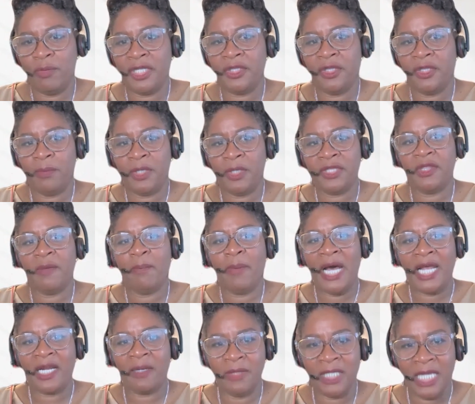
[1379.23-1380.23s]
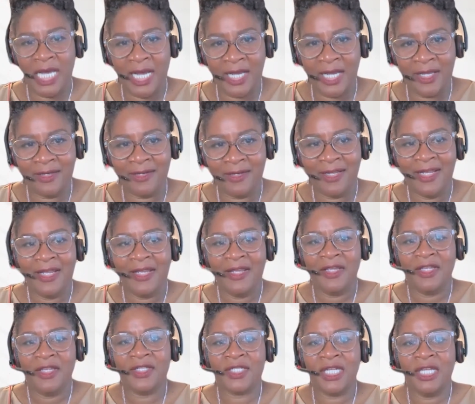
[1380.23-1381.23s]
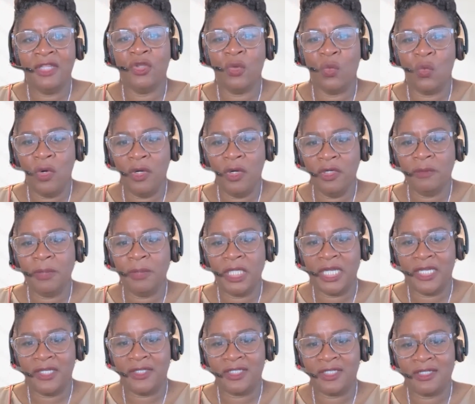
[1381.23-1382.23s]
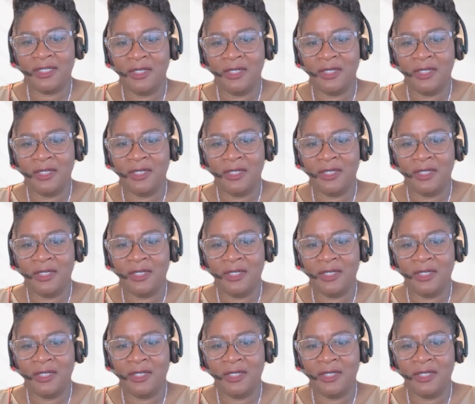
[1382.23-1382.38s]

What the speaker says: But the bottom line is in the workplace,